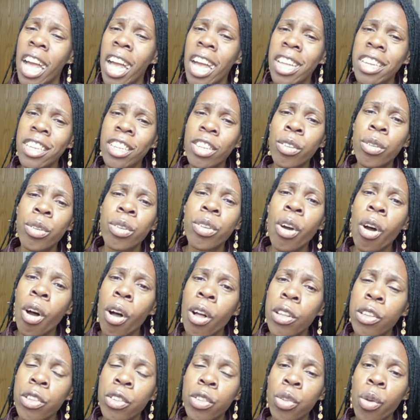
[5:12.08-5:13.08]
And it could
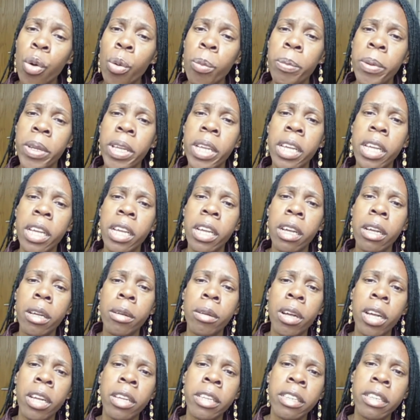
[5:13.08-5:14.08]
also be
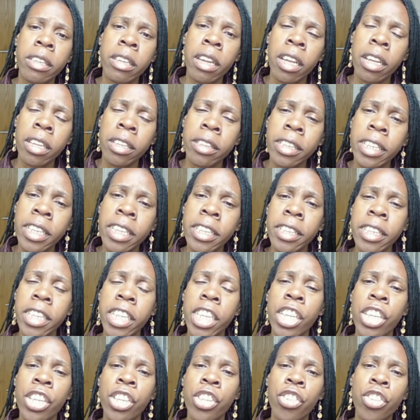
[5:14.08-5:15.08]
an
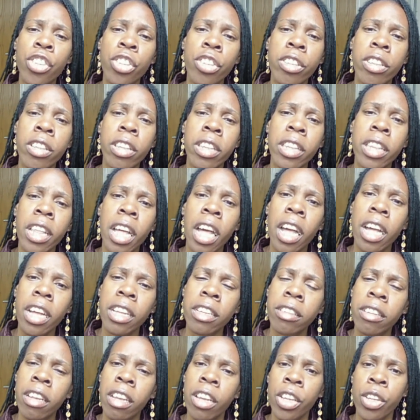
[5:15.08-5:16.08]
indication
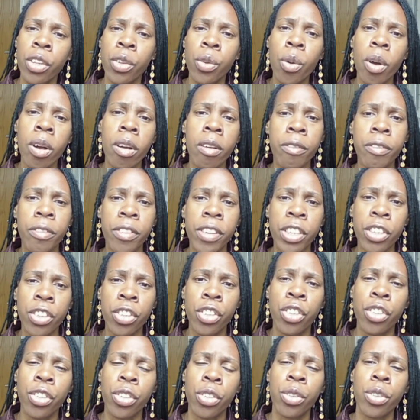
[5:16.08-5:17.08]
that you have
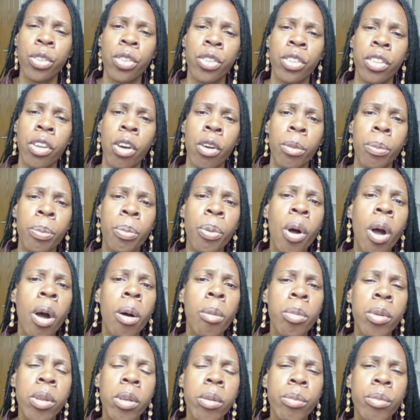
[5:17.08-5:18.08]
issues or
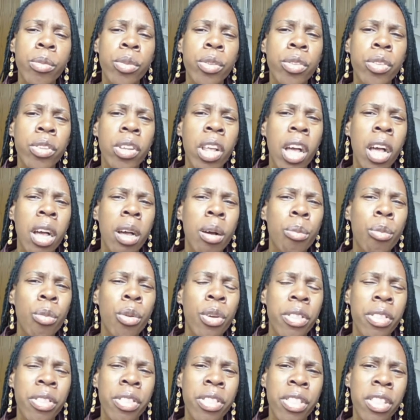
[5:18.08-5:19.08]
problems
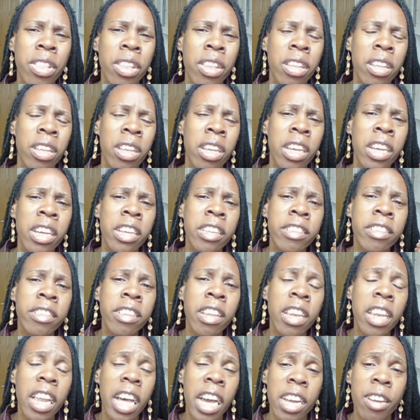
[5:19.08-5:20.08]
with the
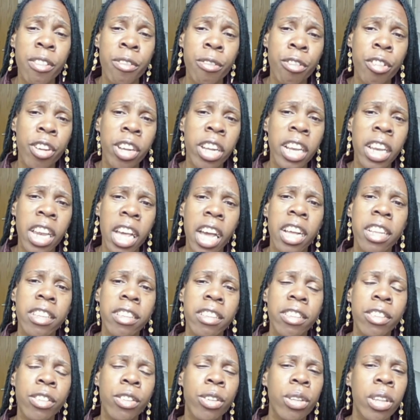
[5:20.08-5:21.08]
salivary
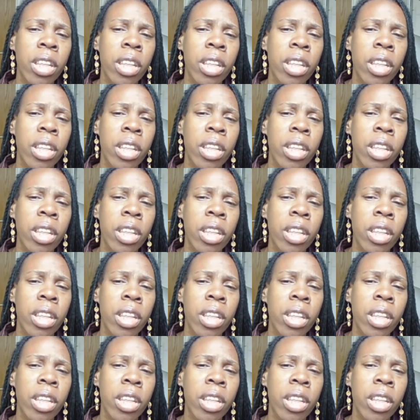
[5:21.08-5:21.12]
glands.